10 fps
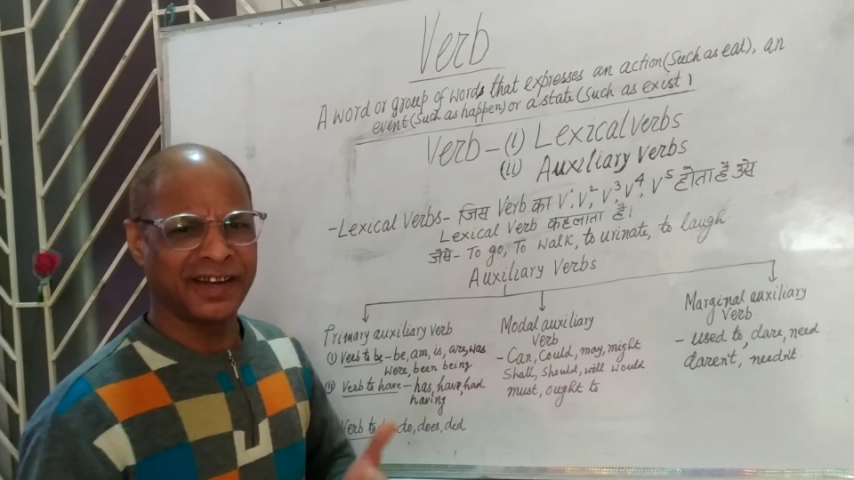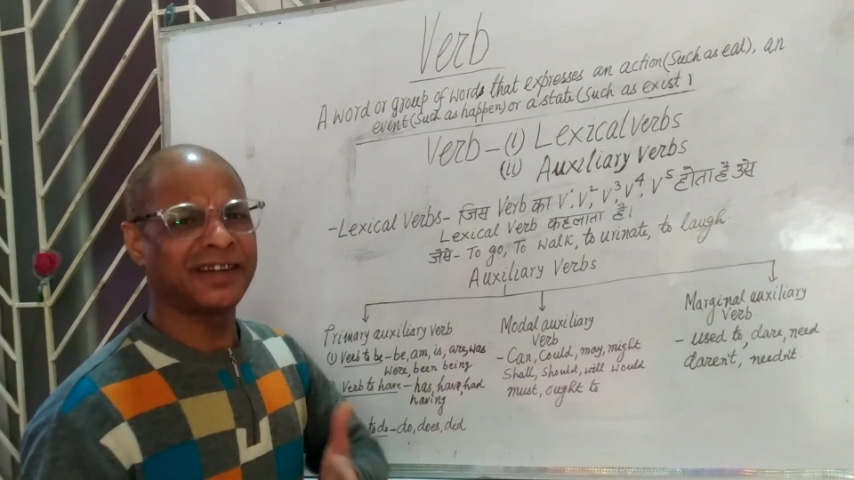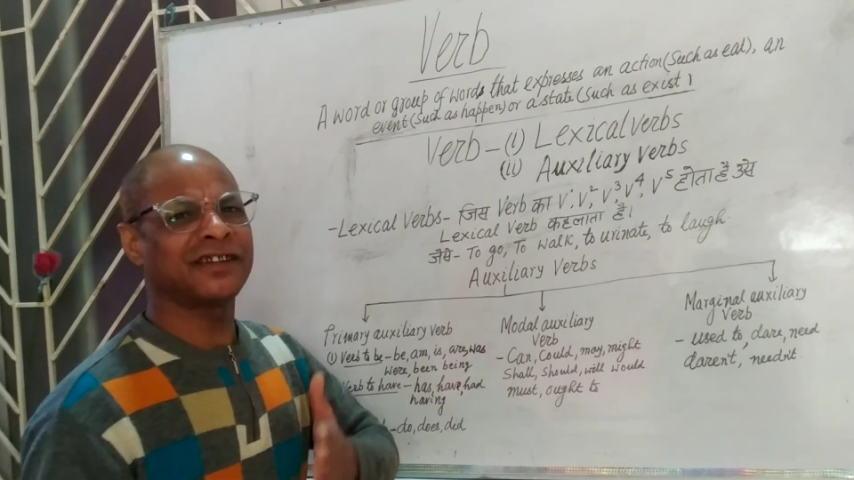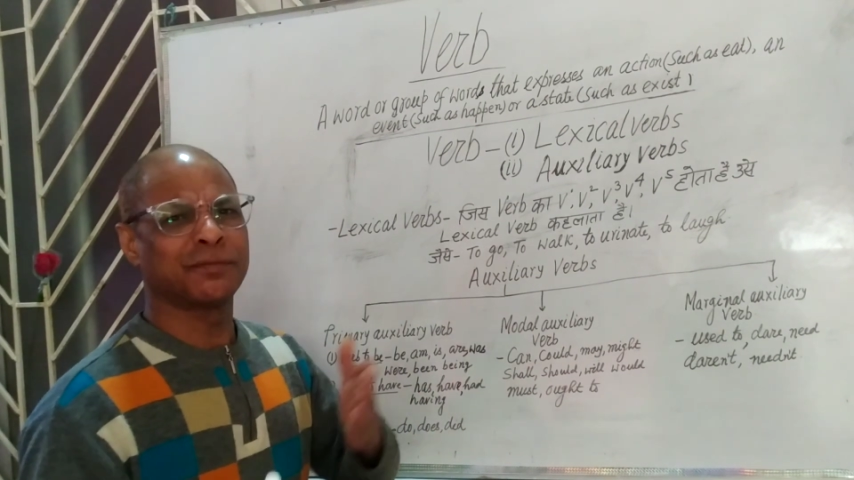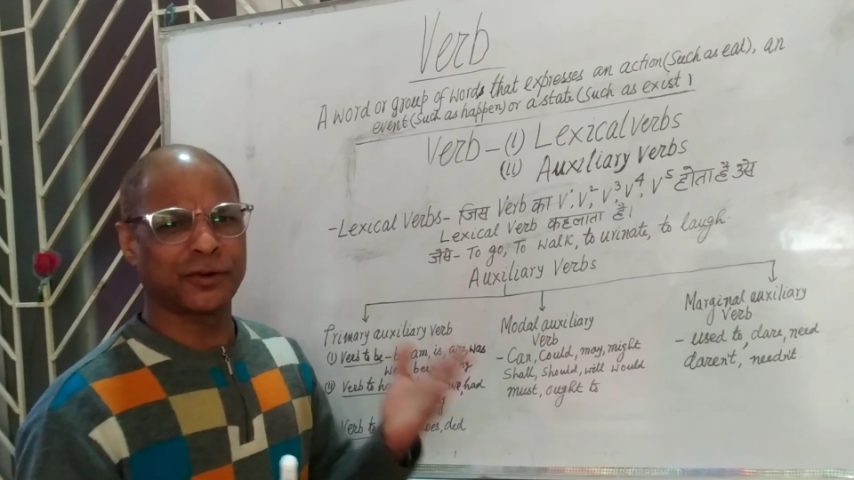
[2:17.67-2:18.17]
It
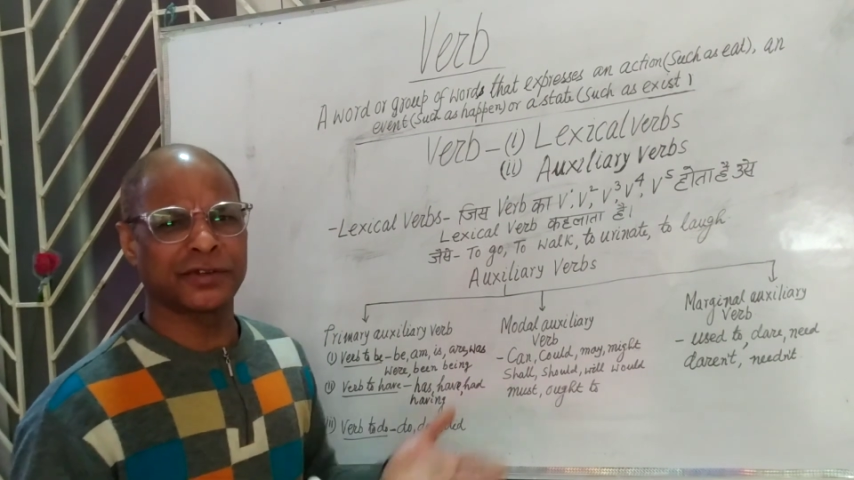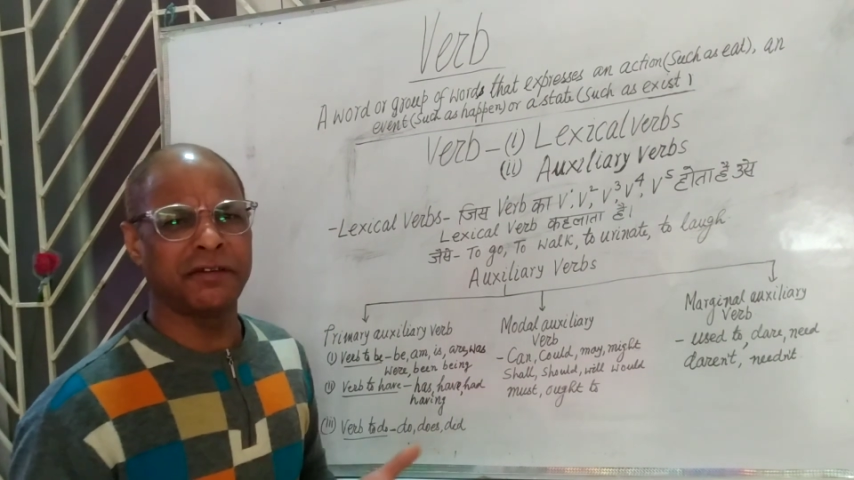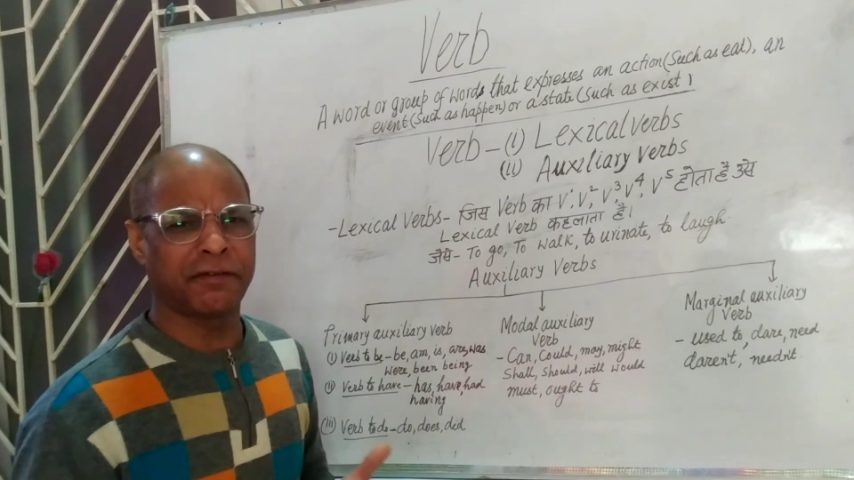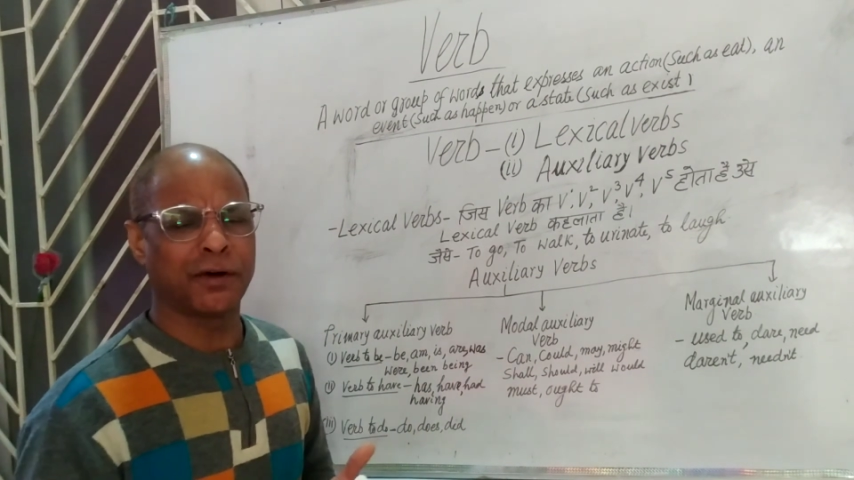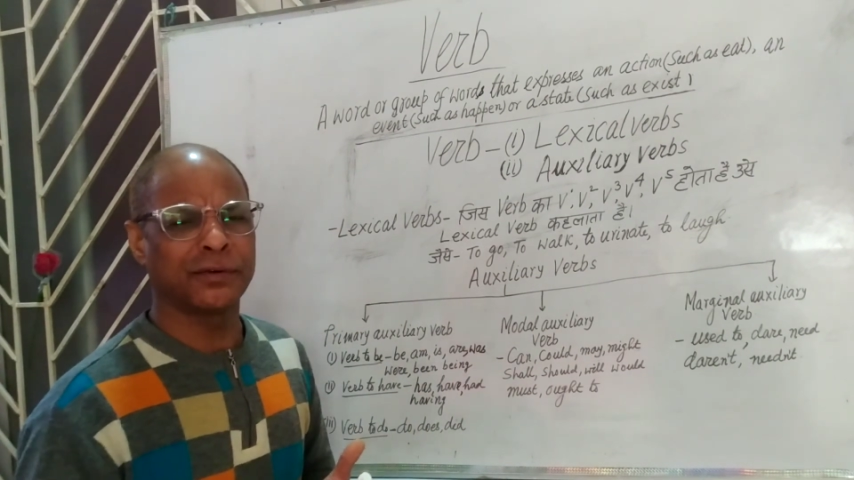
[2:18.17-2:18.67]
is mostly
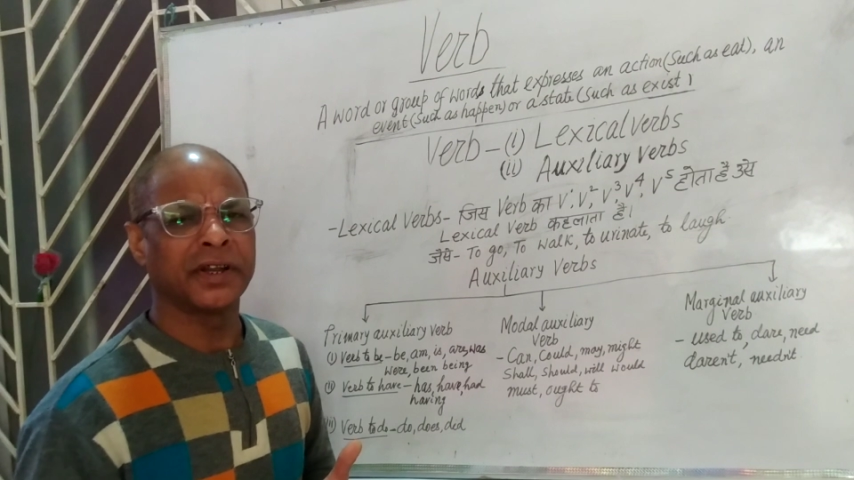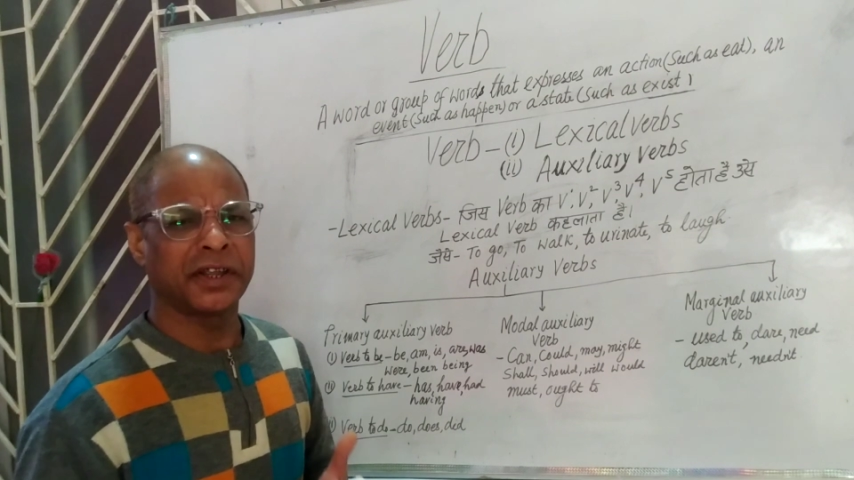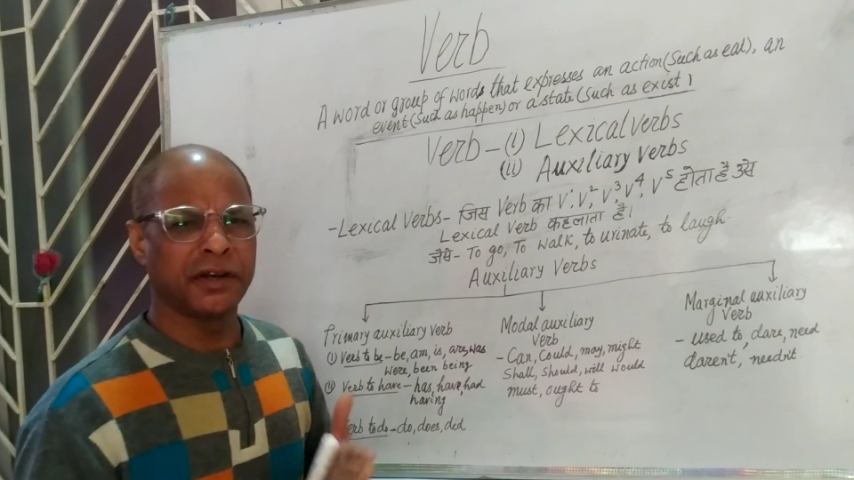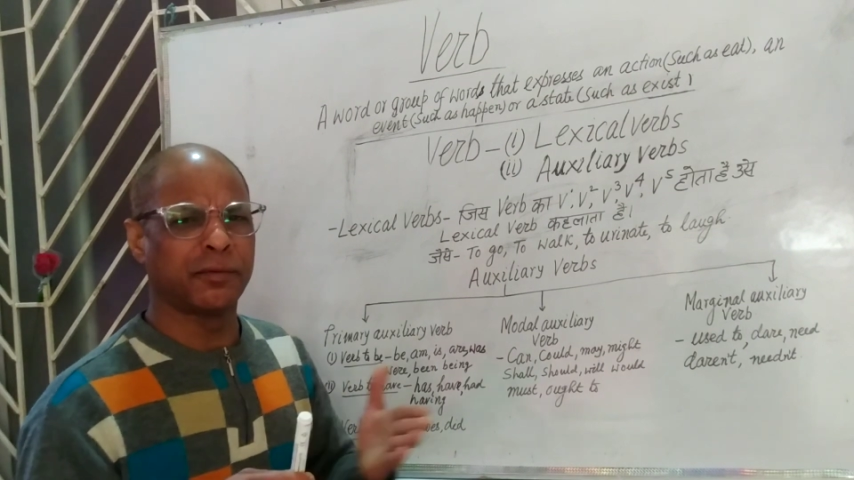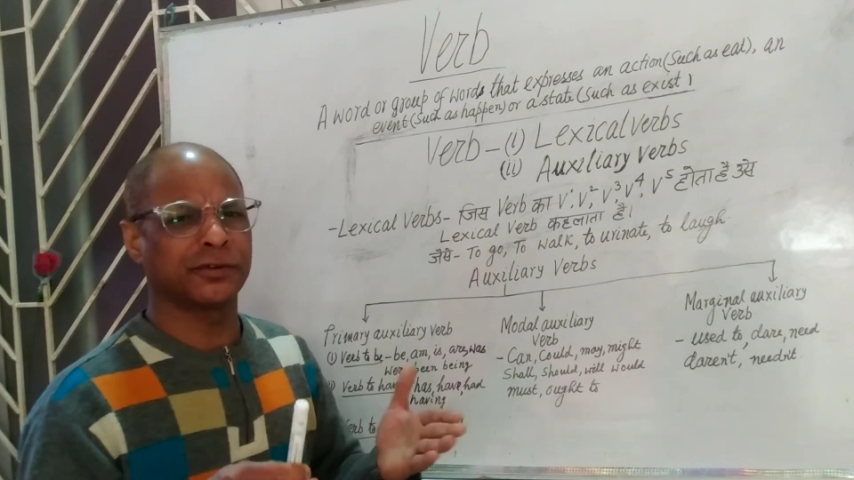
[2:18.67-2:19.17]
found
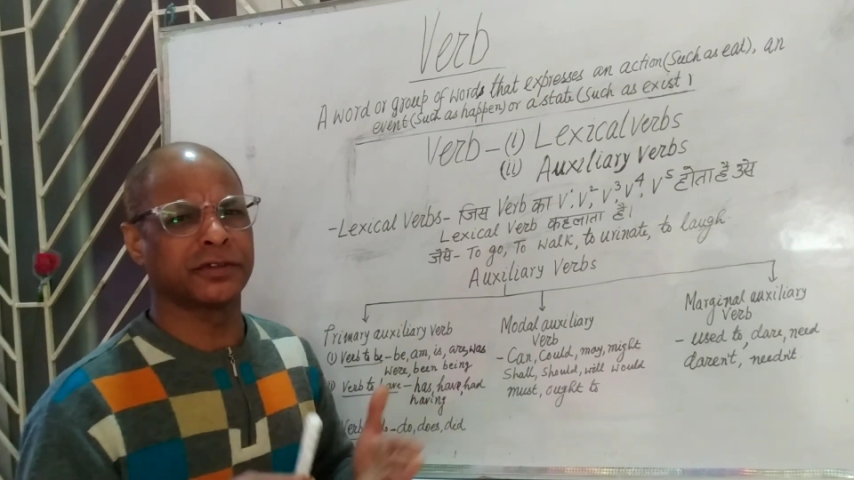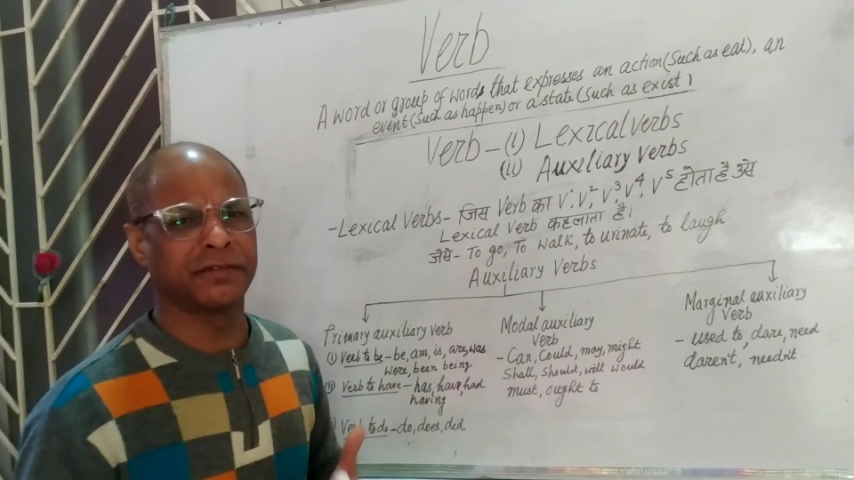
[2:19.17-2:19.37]
in most